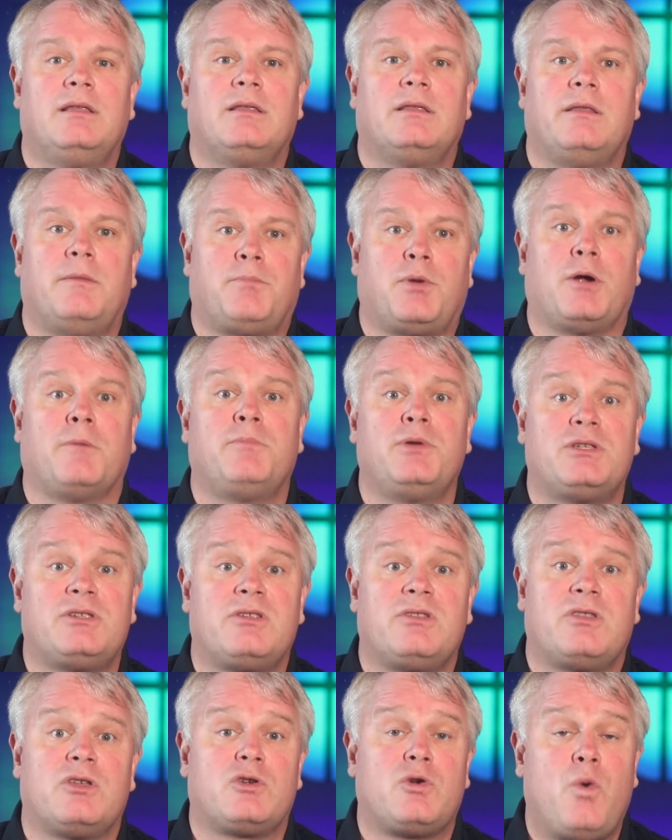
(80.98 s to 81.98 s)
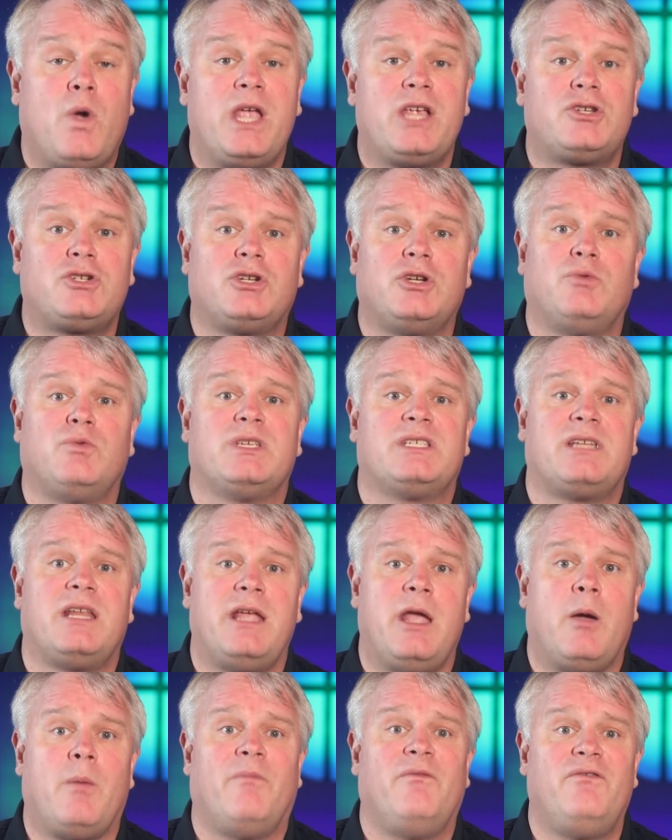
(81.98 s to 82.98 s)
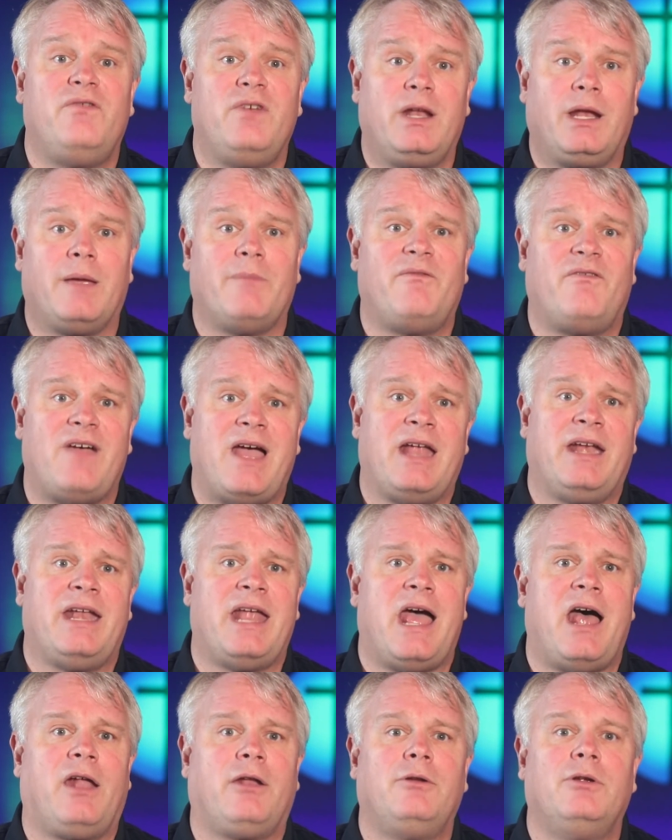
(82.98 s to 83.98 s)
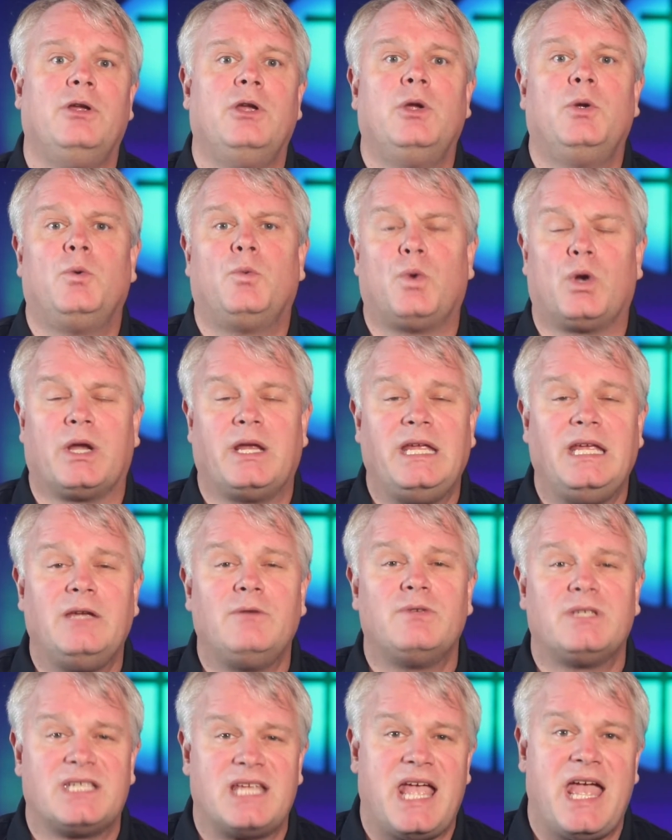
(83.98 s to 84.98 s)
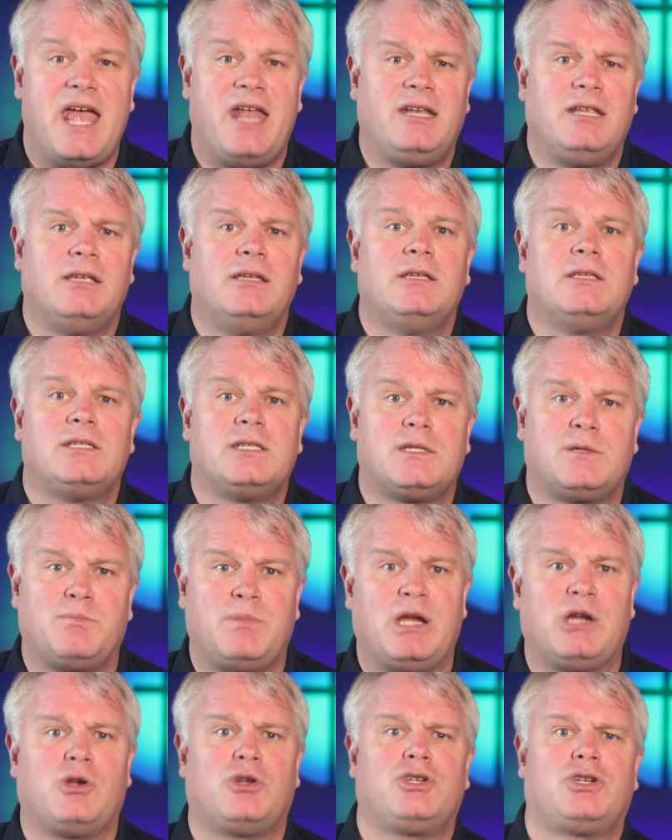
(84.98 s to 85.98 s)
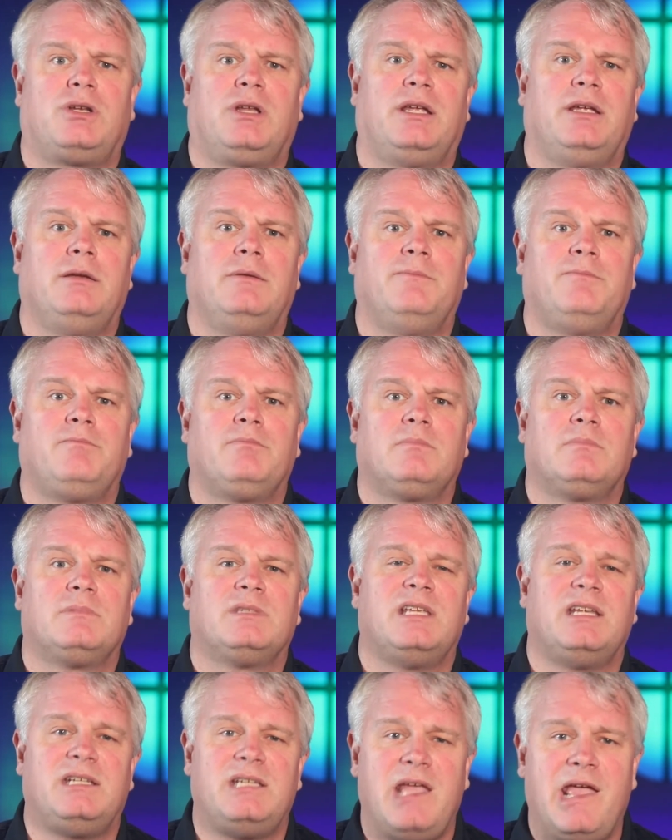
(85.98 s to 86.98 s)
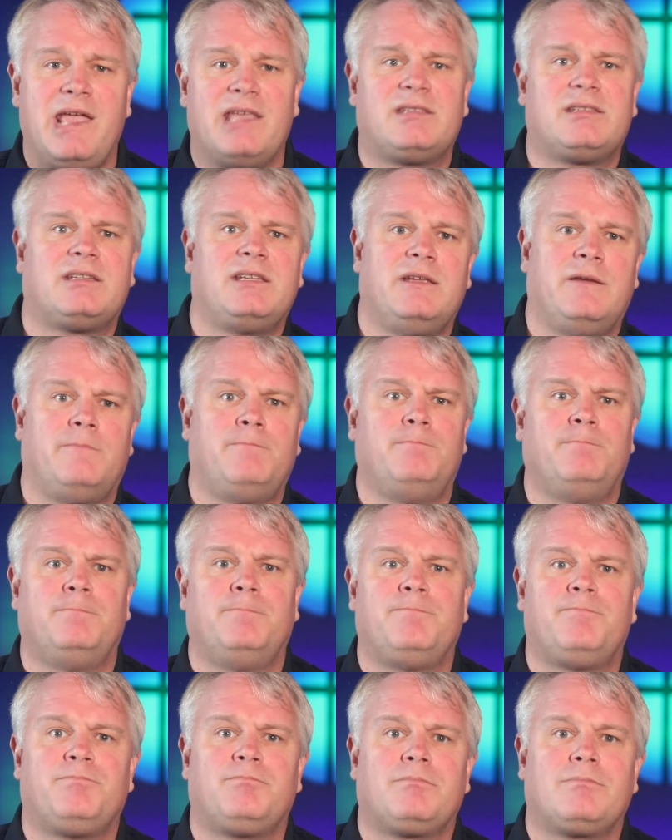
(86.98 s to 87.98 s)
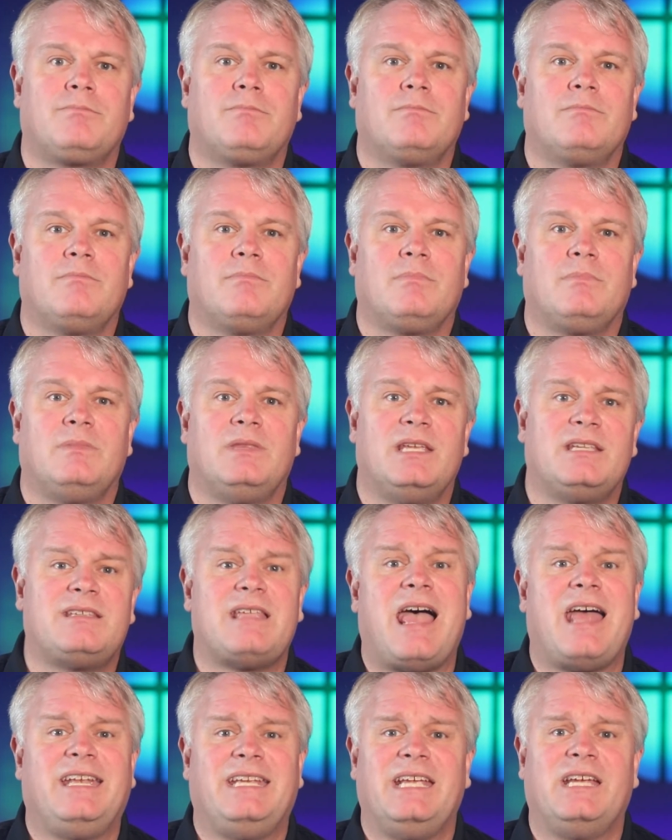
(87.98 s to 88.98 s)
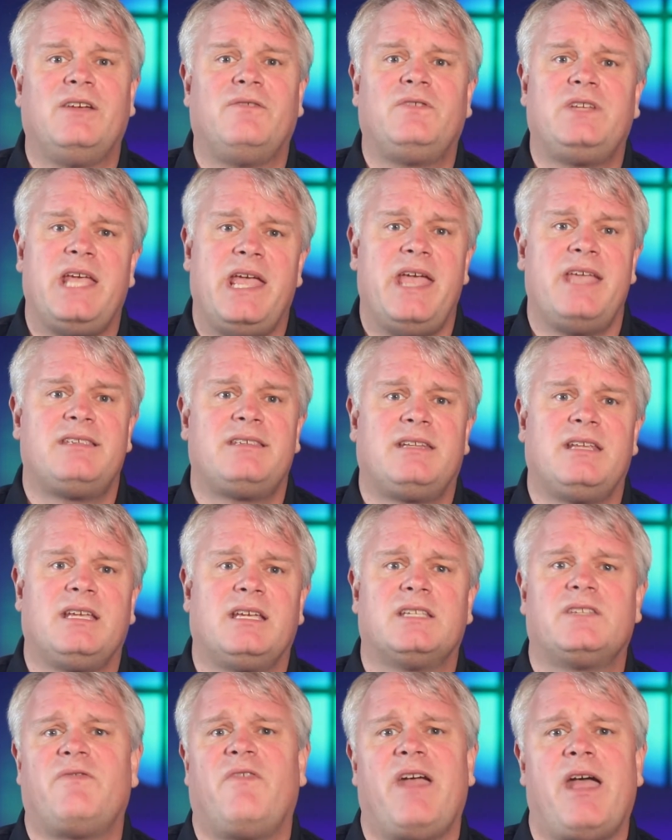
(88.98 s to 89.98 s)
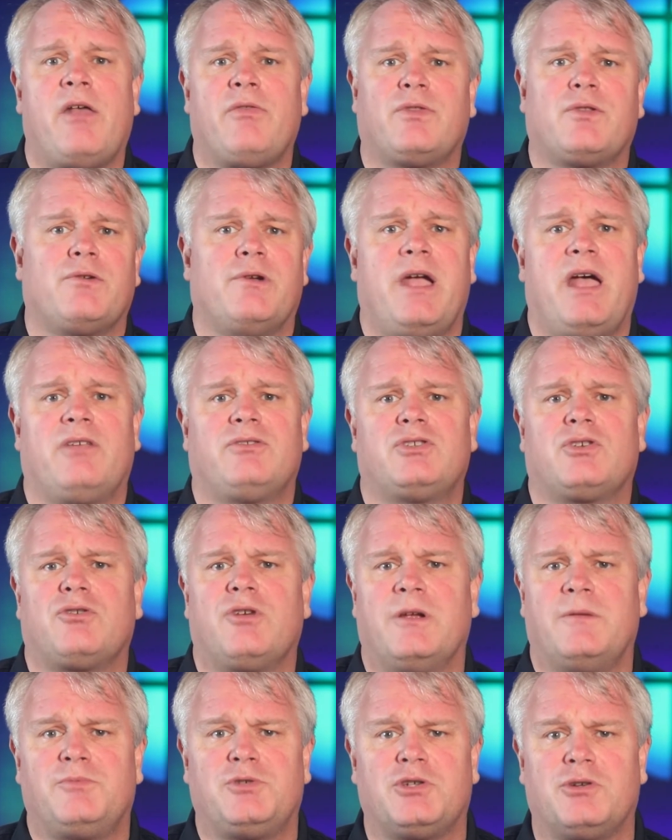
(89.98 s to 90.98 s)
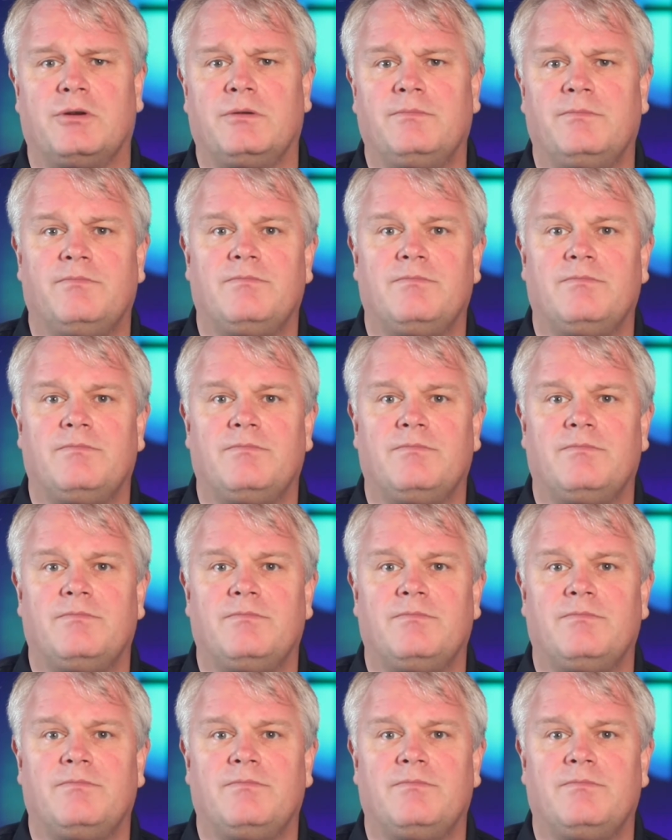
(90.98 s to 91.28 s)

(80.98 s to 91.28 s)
The purpose of the question was to help Philip find out where he was at spiritually to test him. This idea of testing is found throughout Scripture.